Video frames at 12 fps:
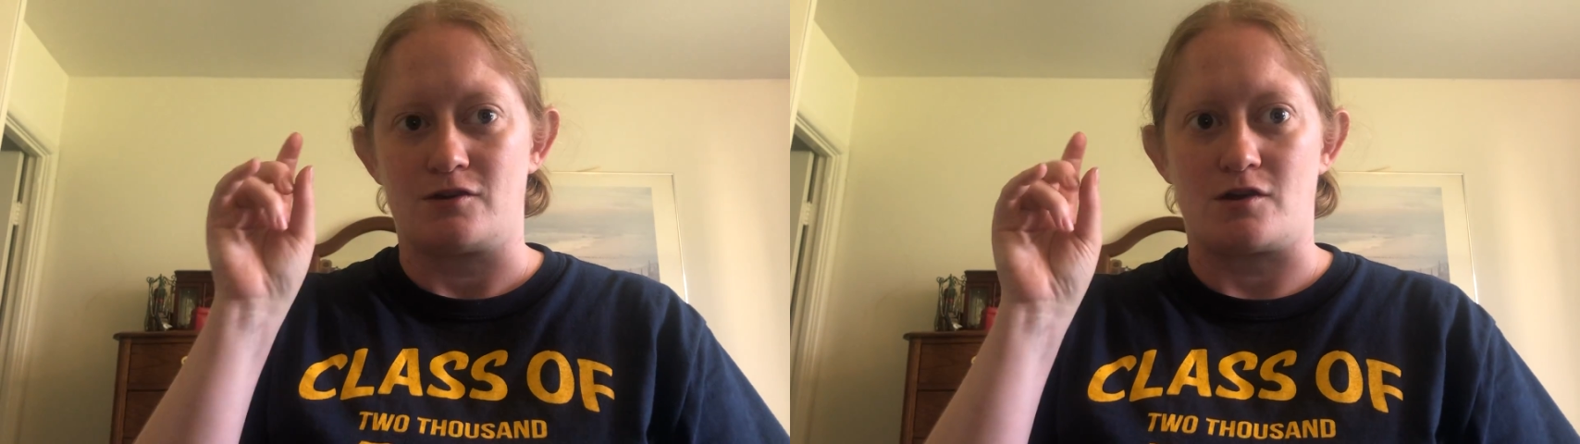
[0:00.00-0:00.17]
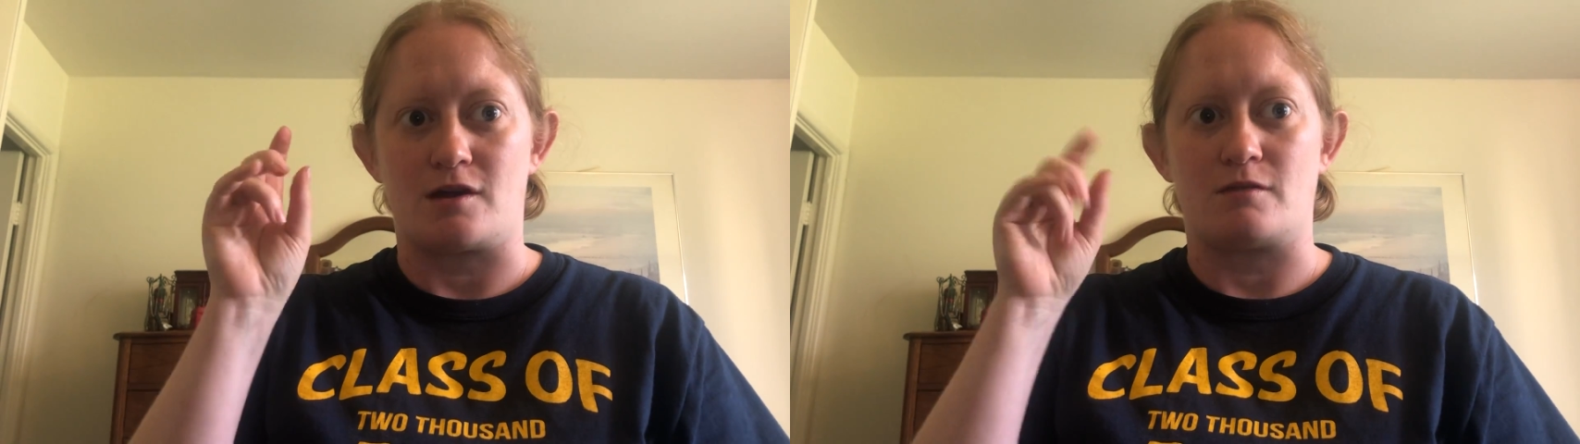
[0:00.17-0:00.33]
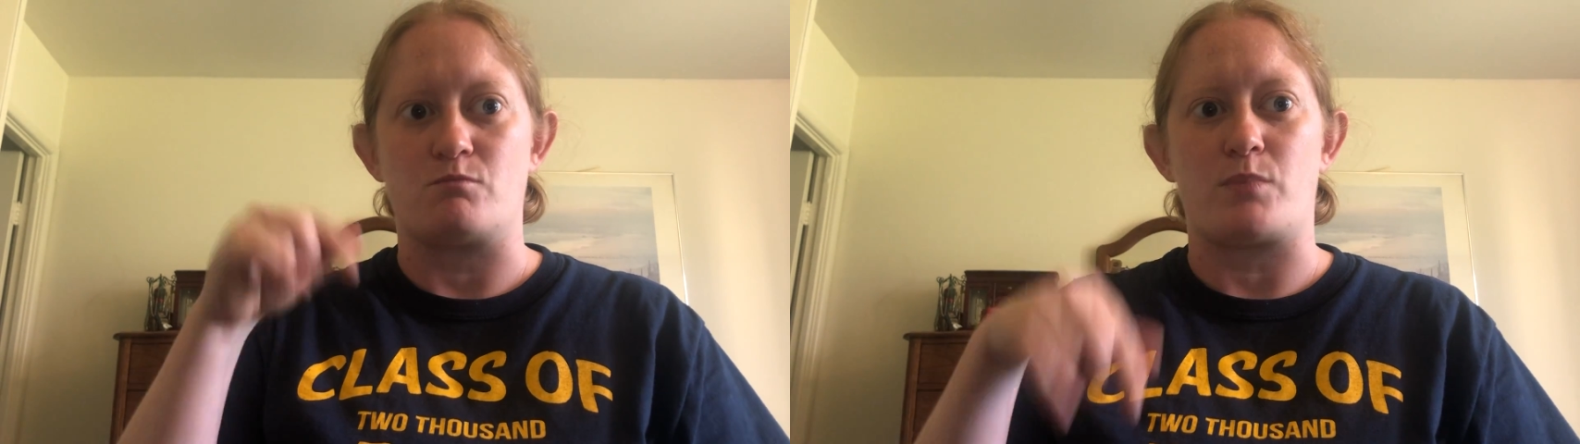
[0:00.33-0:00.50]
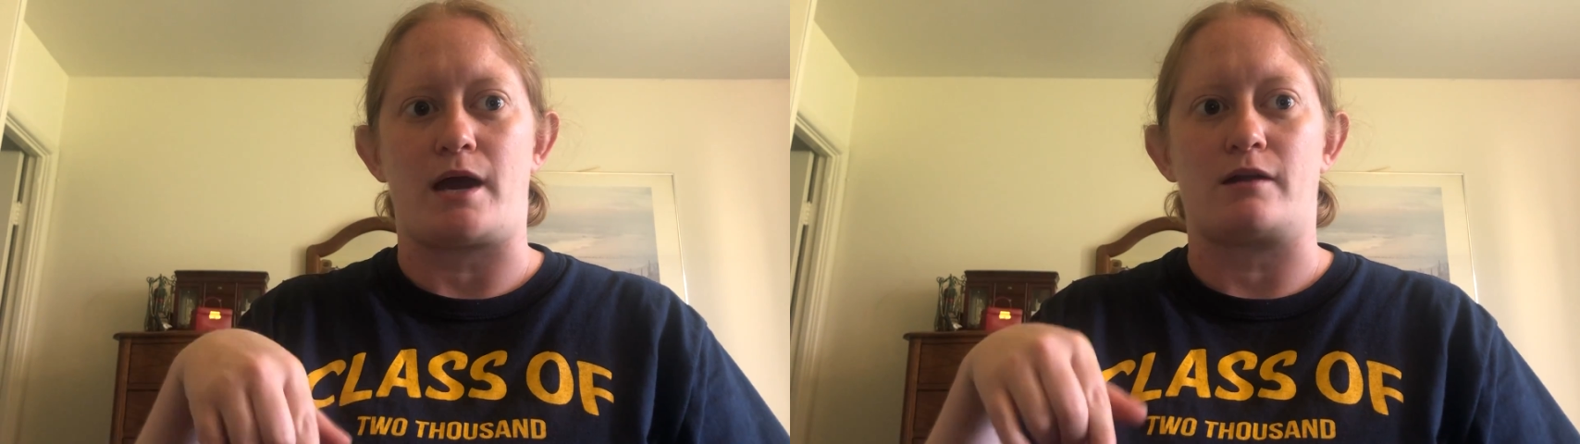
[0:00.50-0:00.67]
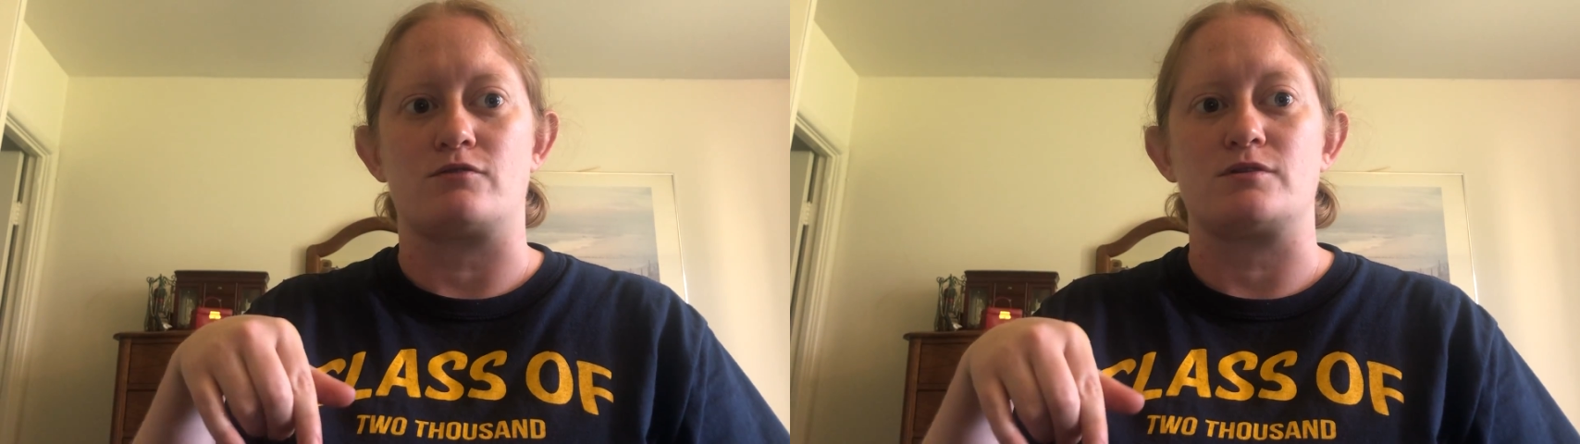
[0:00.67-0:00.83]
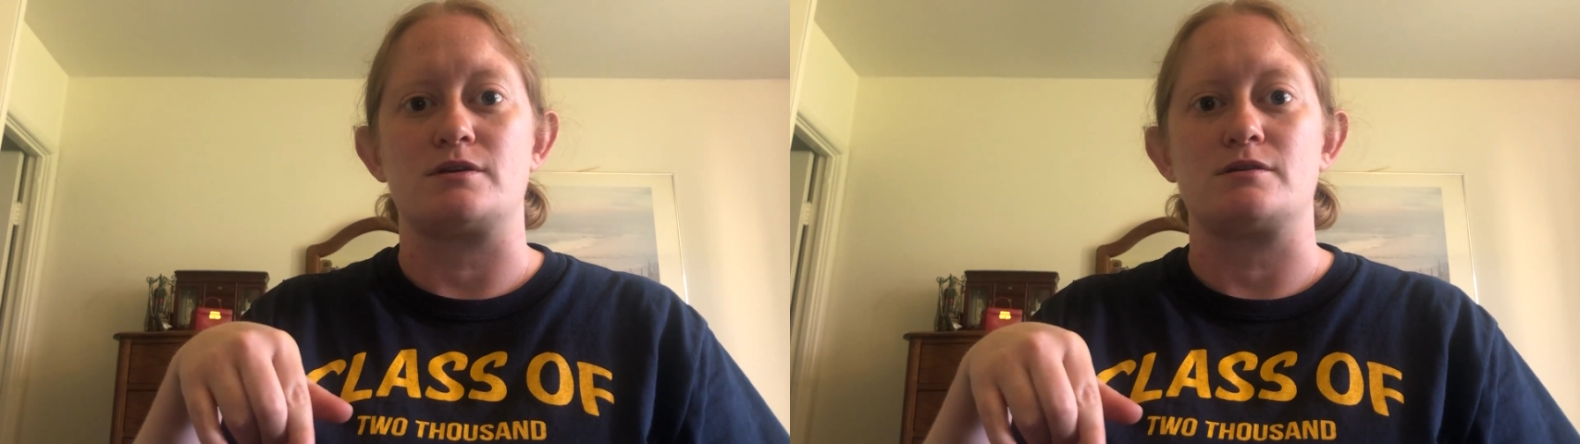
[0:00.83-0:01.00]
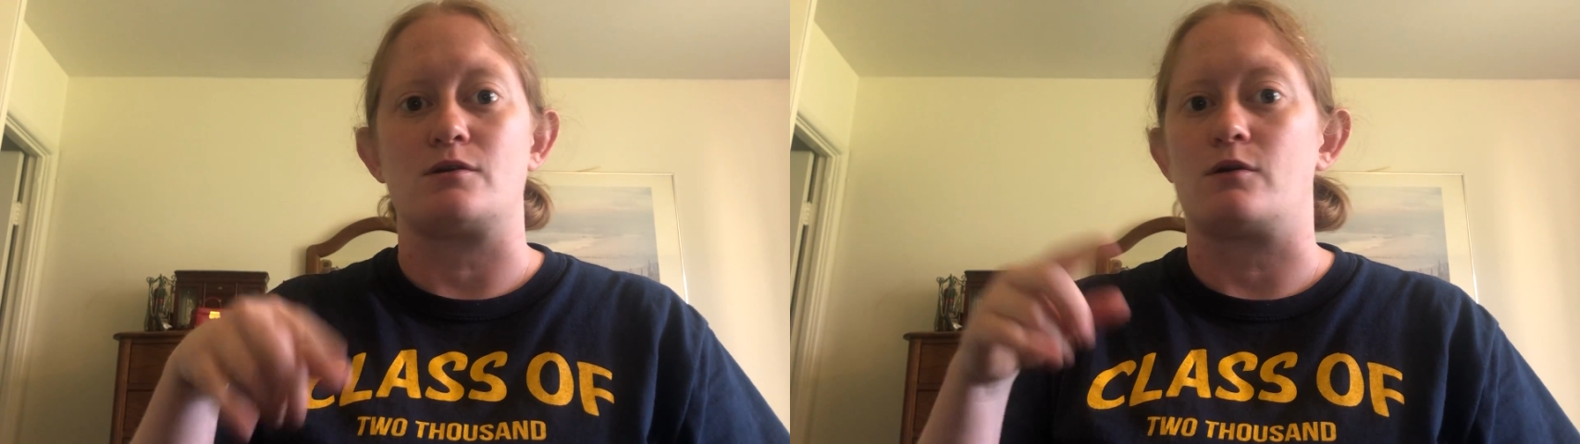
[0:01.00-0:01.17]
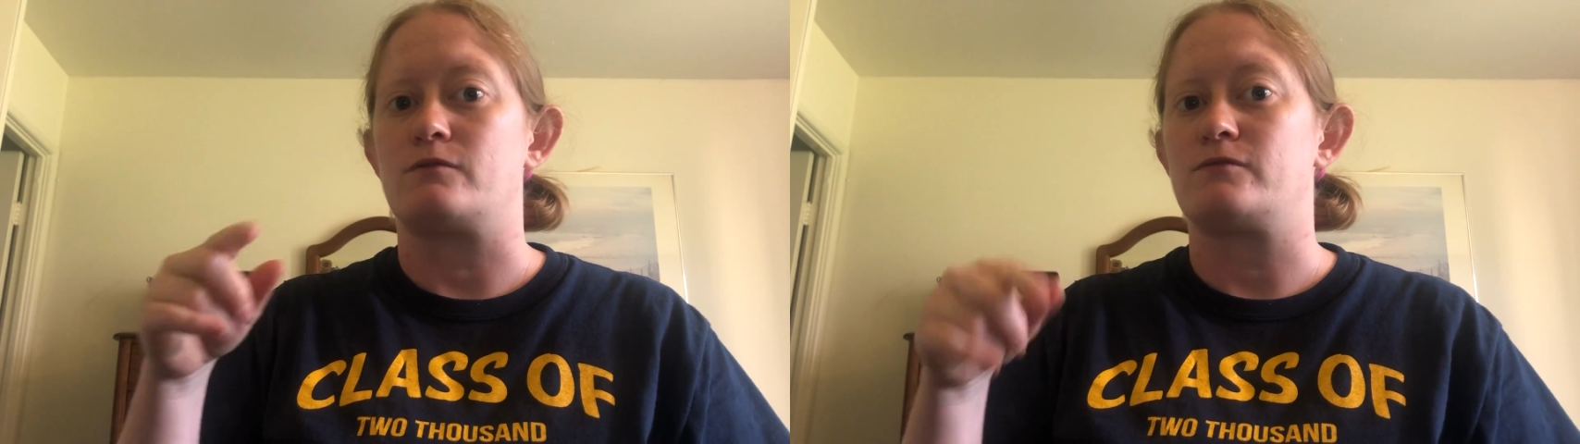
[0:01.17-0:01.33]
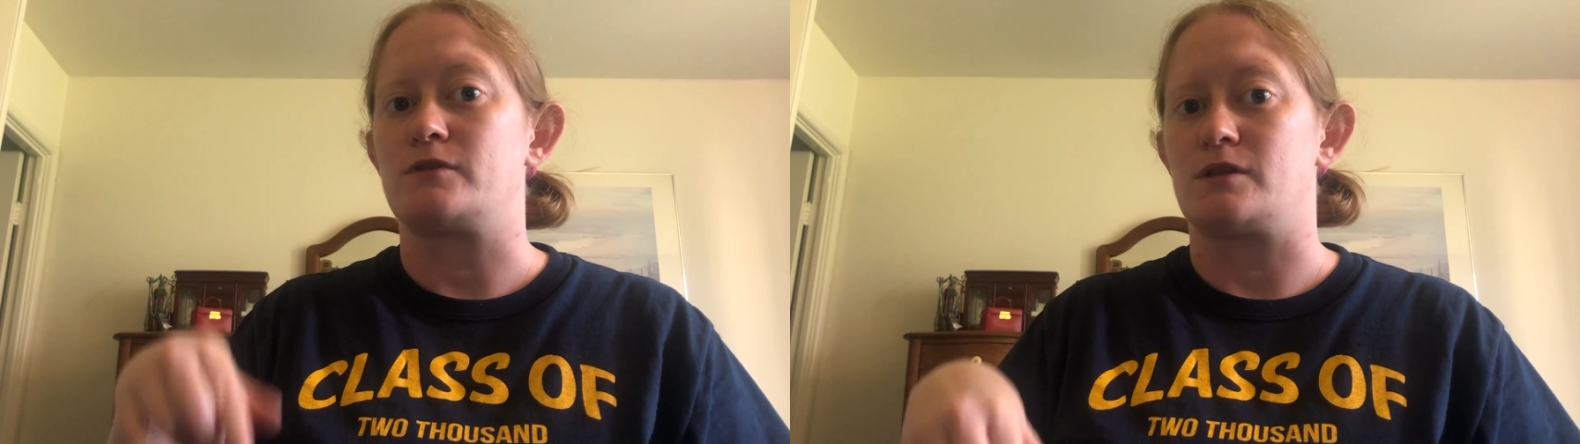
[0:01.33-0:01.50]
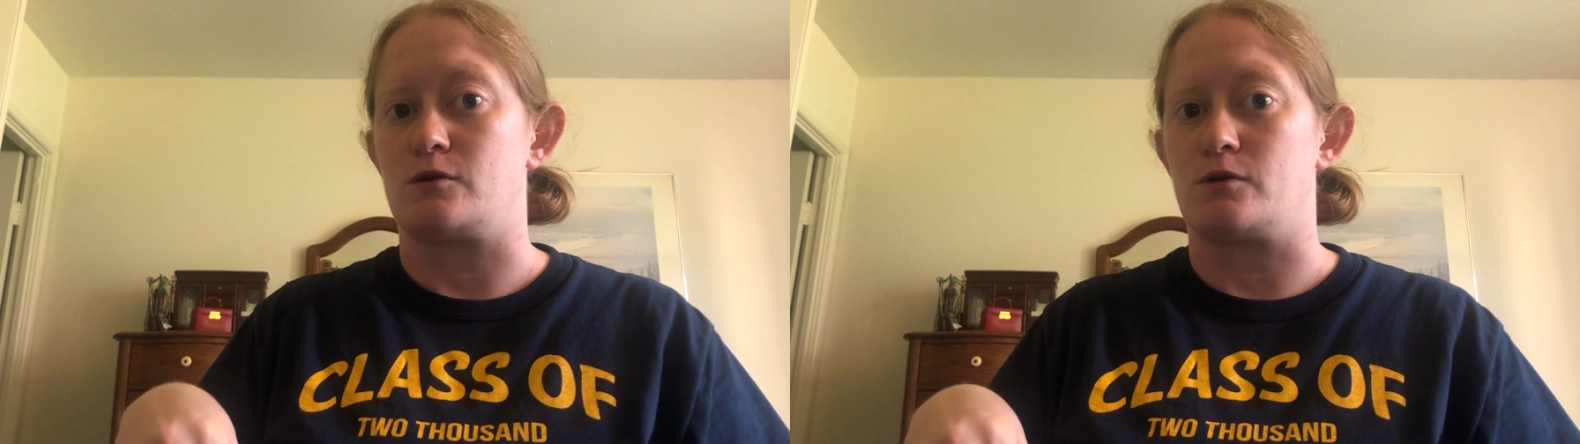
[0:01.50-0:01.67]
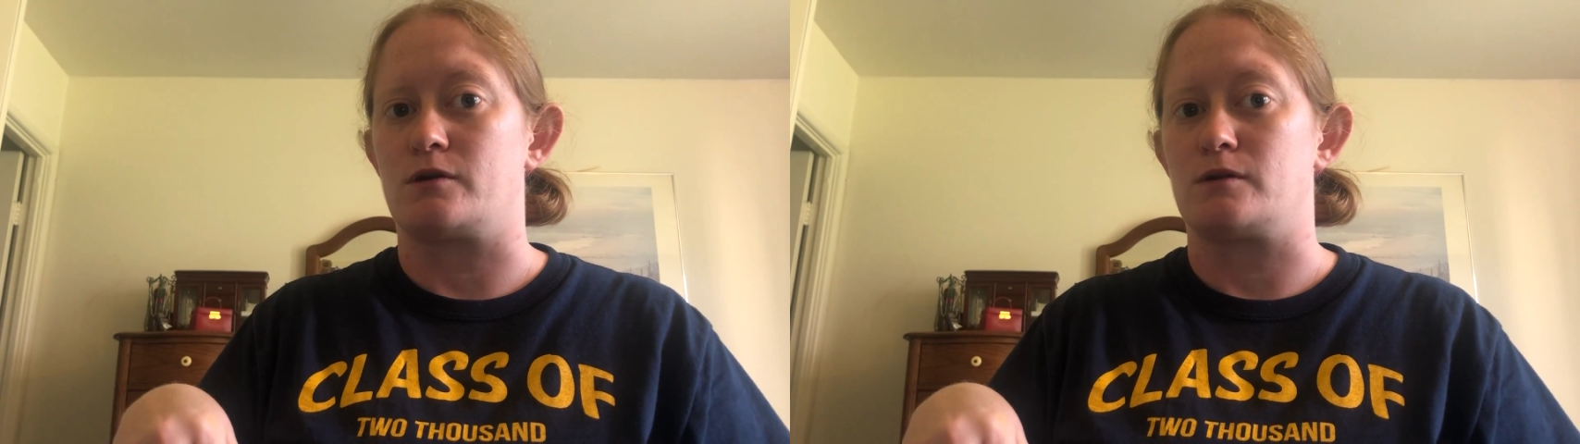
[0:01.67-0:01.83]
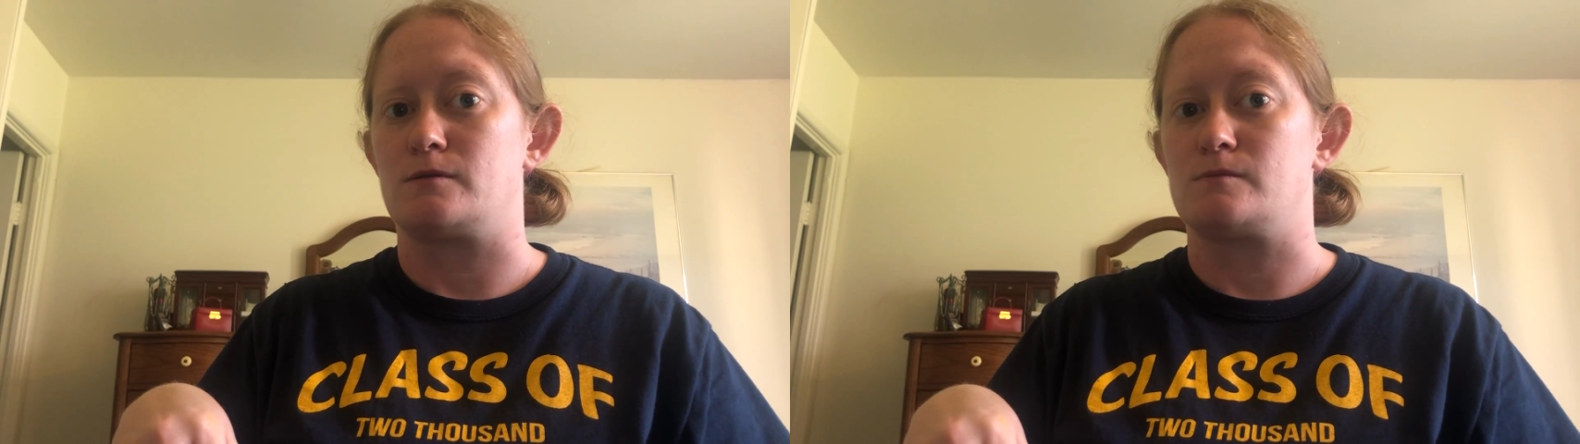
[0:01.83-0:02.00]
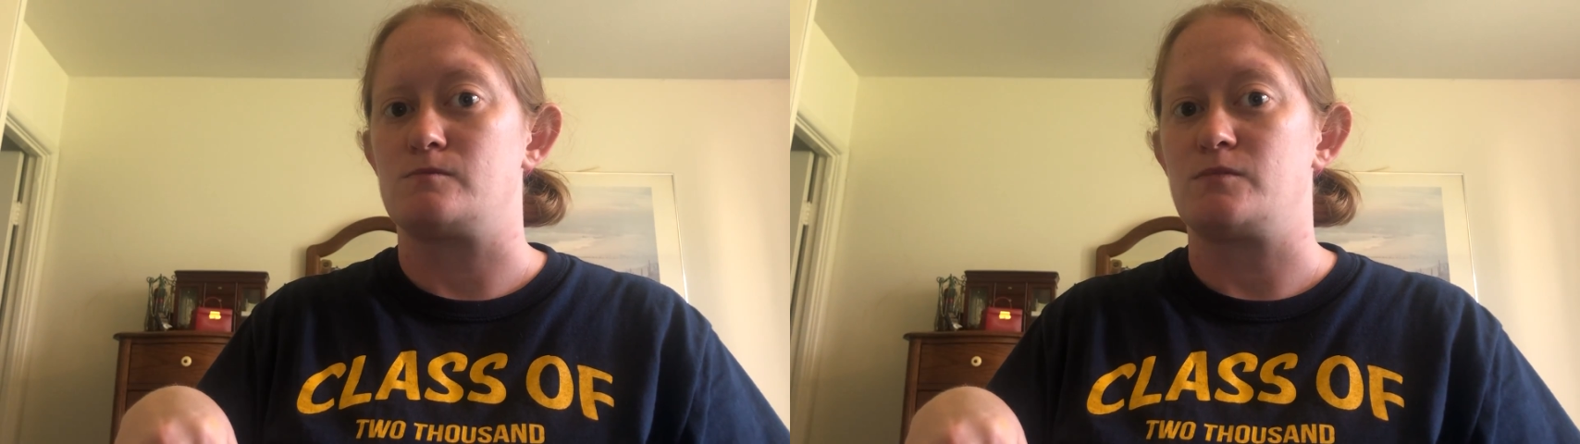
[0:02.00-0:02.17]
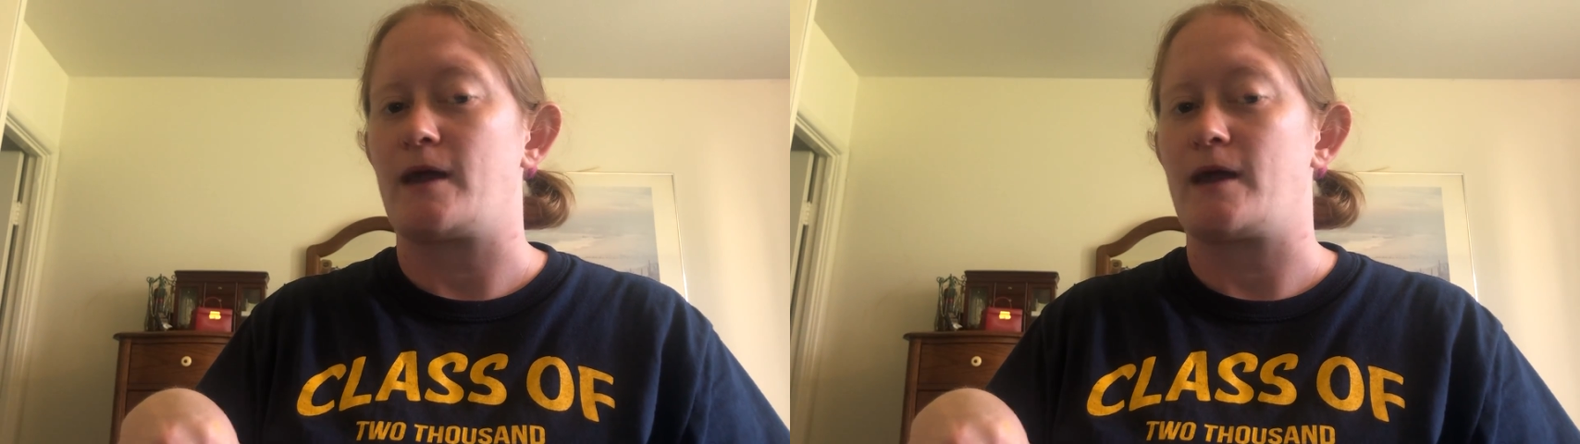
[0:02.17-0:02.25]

and batteries off on